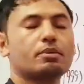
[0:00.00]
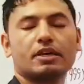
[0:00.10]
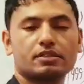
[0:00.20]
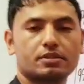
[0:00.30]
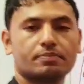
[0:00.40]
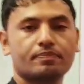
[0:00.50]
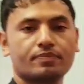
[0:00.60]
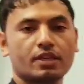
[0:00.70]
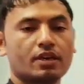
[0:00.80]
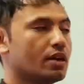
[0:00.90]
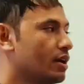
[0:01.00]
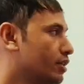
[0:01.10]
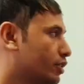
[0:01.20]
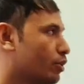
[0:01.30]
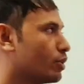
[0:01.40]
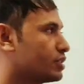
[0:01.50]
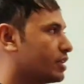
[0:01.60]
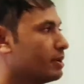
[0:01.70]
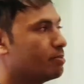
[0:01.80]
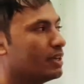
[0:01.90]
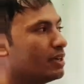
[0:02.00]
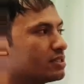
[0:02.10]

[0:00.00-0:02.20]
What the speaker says: There were 7 periods and 8 groups.